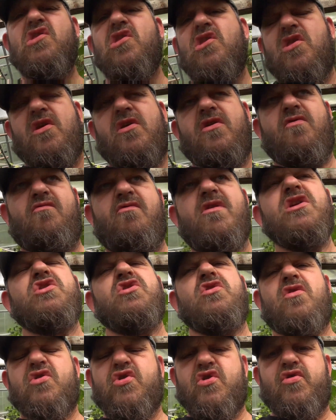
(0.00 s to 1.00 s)
is the
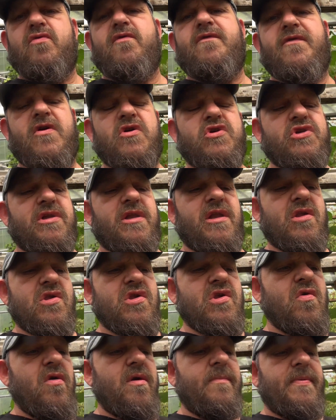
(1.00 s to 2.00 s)
original true version of the
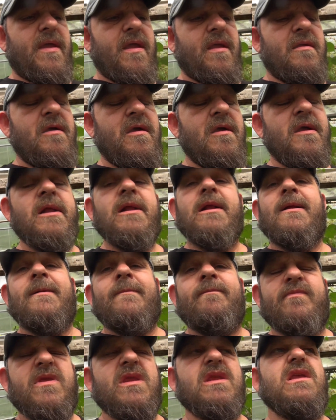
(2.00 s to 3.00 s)
Scorpion.
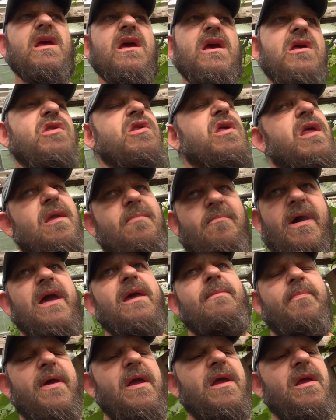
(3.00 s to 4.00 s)
These, in my
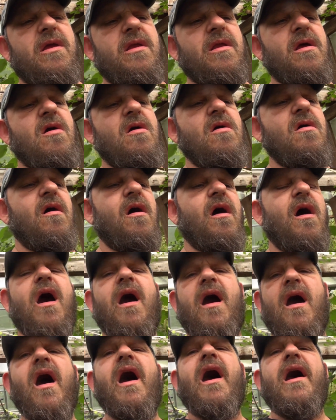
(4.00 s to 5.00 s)
opinion,
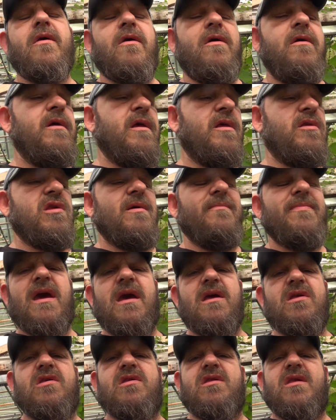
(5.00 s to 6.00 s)
are hotter in some
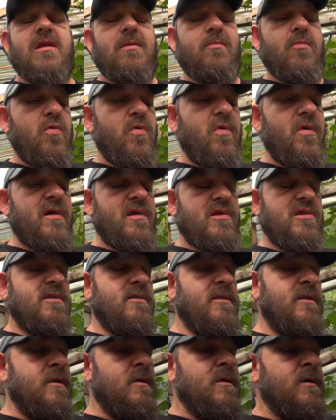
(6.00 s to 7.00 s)
cases than the Morugas.
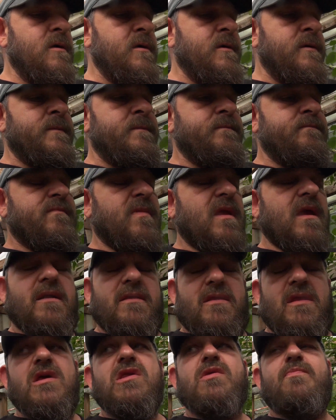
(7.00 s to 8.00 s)

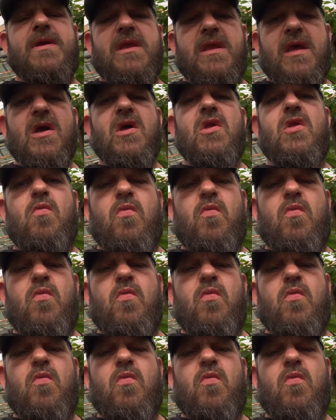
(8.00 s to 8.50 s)
This particular